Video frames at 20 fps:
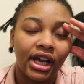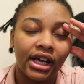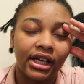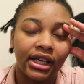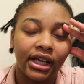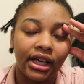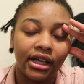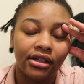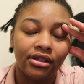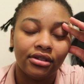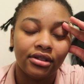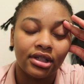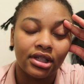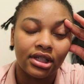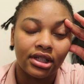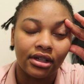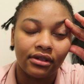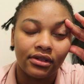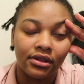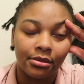can't do
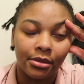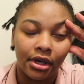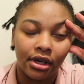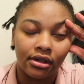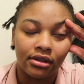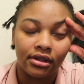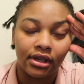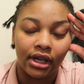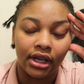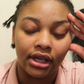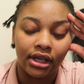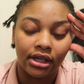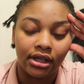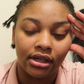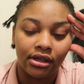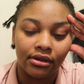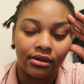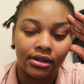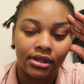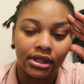this stuff tomorrow, so I need
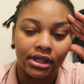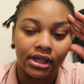to do it